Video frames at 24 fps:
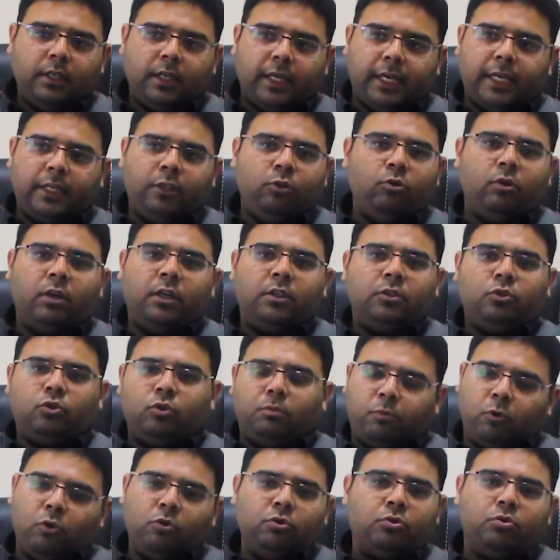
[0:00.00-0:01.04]
and you are
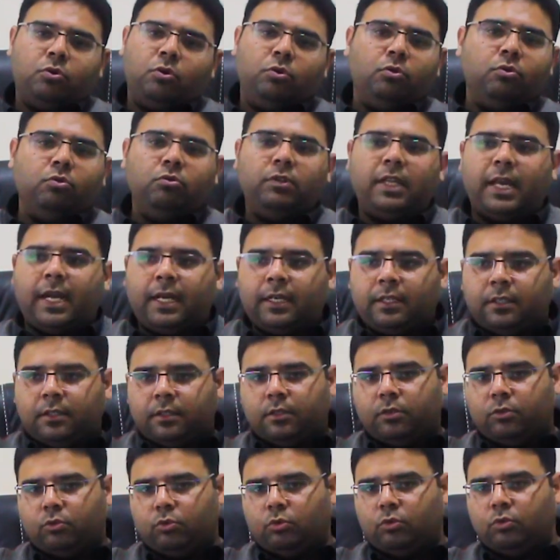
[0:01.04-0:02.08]
supposed to do
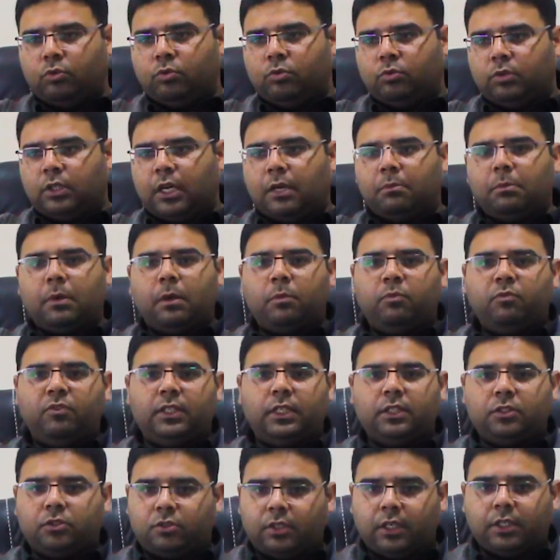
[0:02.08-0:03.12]
that to come up
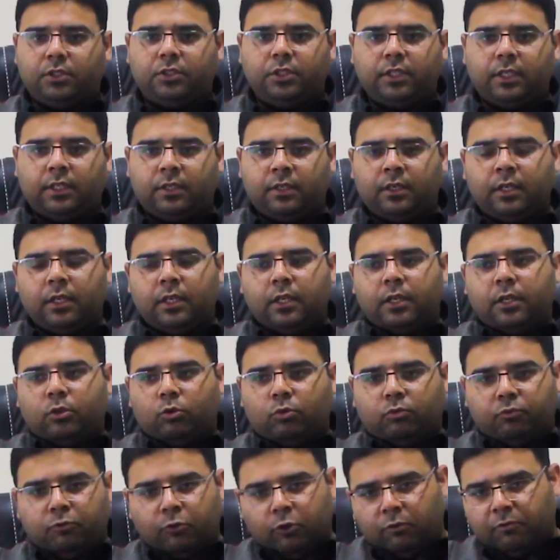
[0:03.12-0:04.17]
with a structure
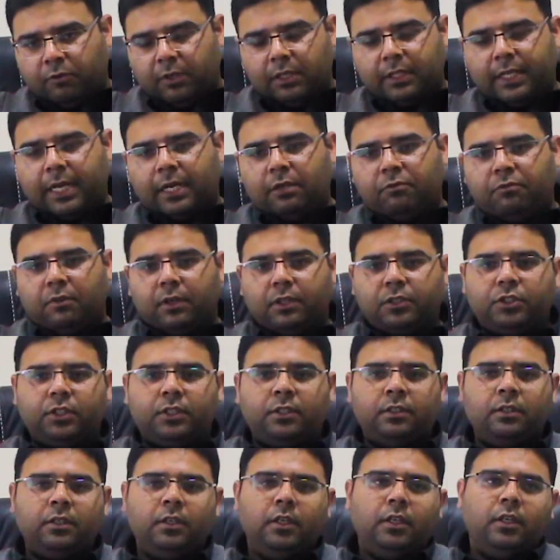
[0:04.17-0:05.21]
to fulfill that
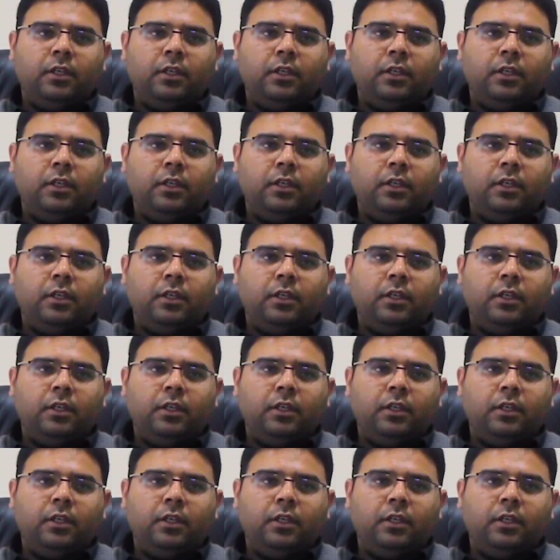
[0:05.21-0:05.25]
function,